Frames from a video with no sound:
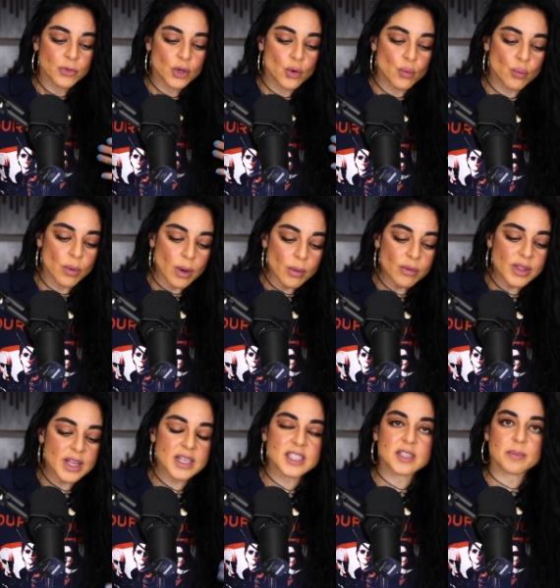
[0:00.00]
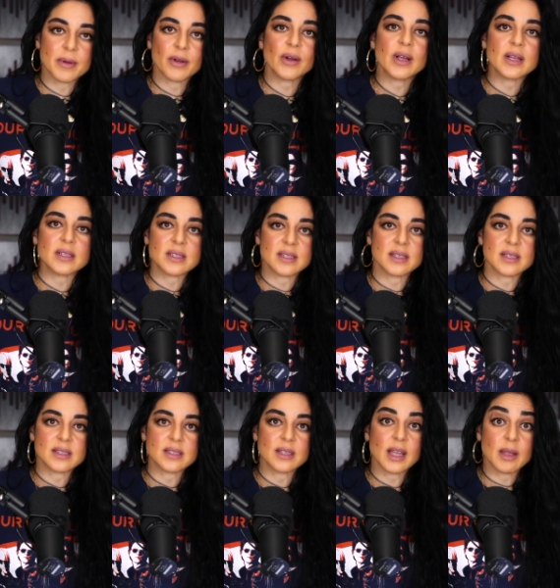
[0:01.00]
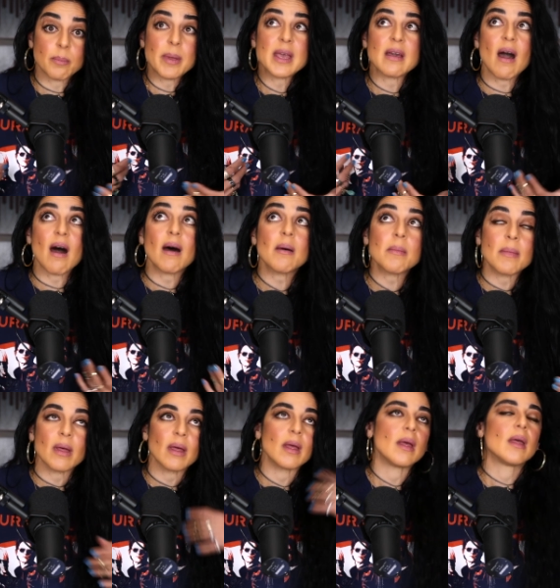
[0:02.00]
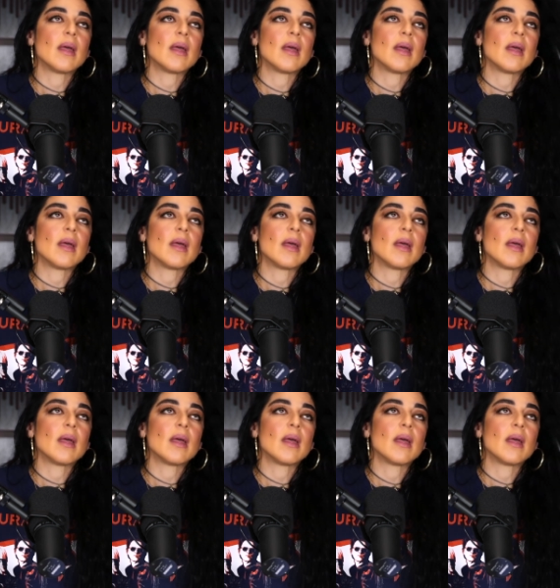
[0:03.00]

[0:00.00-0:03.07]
grow the experiences, like become